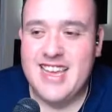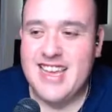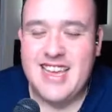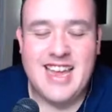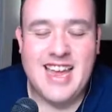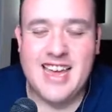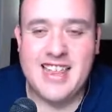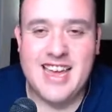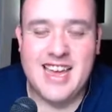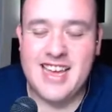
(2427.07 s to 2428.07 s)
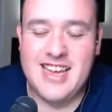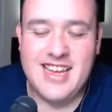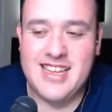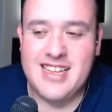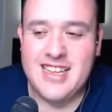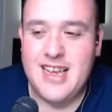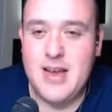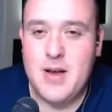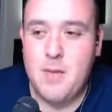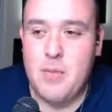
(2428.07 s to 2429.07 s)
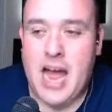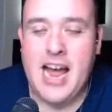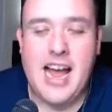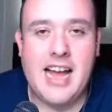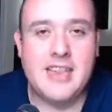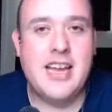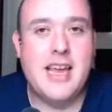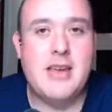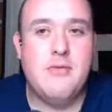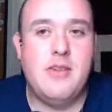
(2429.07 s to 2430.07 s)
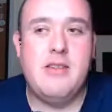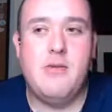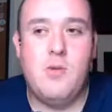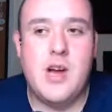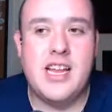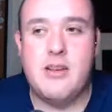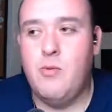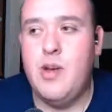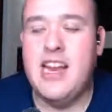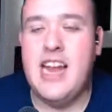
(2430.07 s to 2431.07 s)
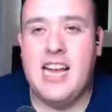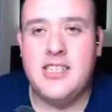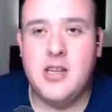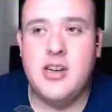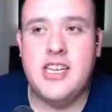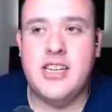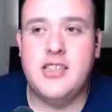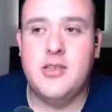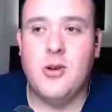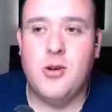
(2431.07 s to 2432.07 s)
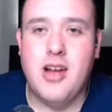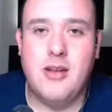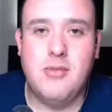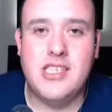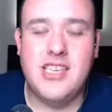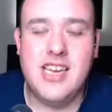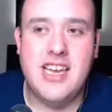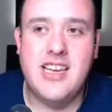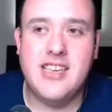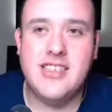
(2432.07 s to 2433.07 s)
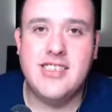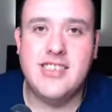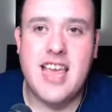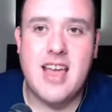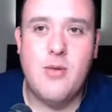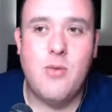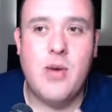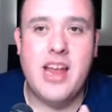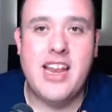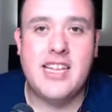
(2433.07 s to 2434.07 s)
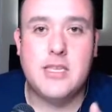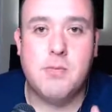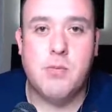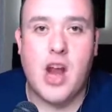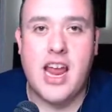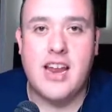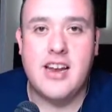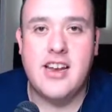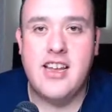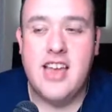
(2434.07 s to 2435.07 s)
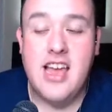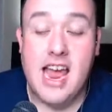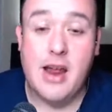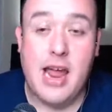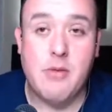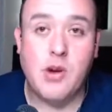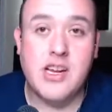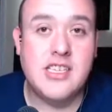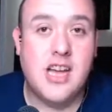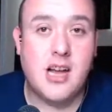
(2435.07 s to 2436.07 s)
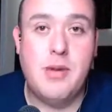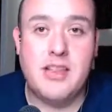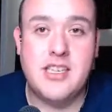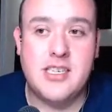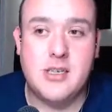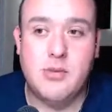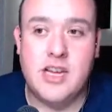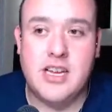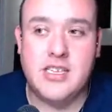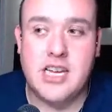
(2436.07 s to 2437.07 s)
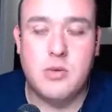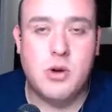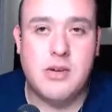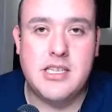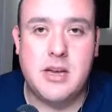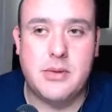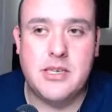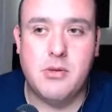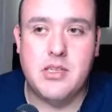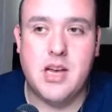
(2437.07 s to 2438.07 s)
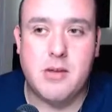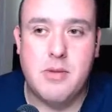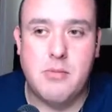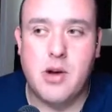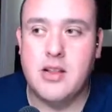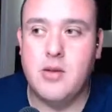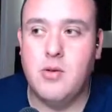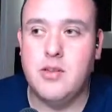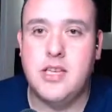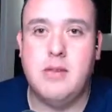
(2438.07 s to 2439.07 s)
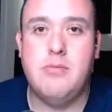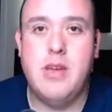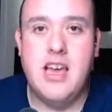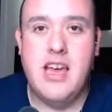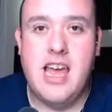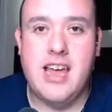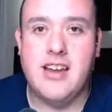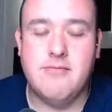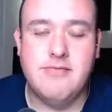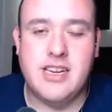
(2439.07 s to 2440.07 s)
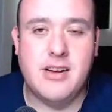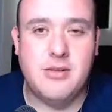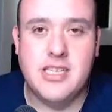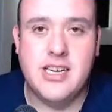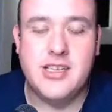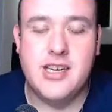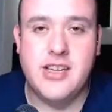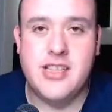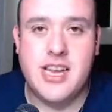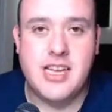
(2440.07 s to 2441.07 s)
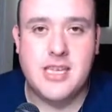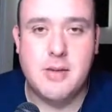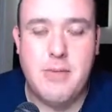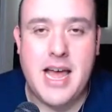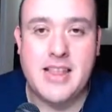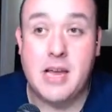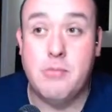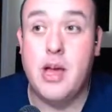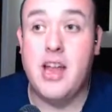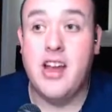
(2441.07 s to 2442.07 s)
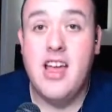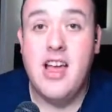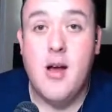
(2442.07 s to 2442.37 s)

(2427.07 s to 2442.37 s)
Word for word: yeah, they. uh I, I tell you what, what when I start to get the troll comments is when it's brand, and, and we're going to talk about this week because that's one of my topics I want to talk about brand loyalty, and you know, is it a good thing? Is it a bad thing? But